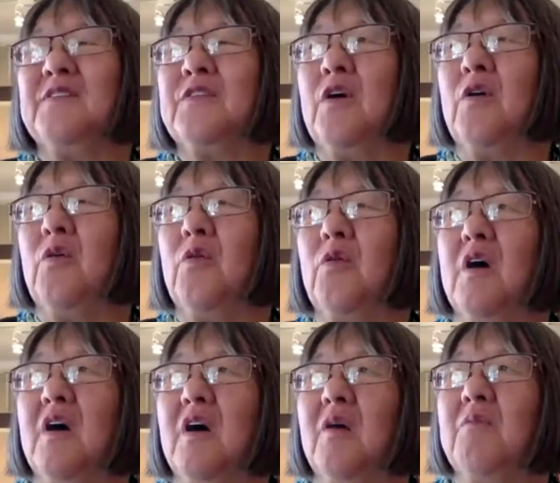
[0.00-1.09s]
And so
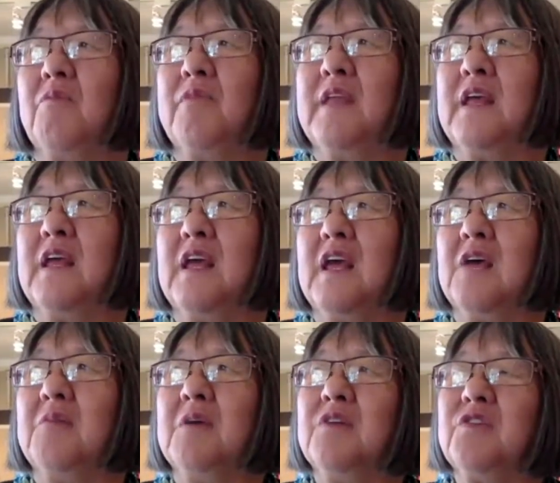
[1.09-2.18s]
the
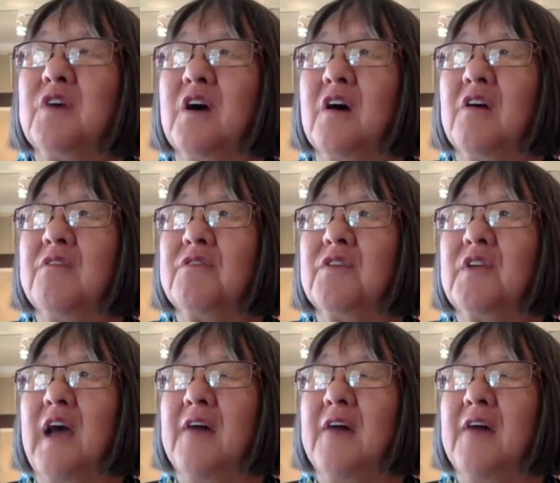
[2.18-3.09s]
image of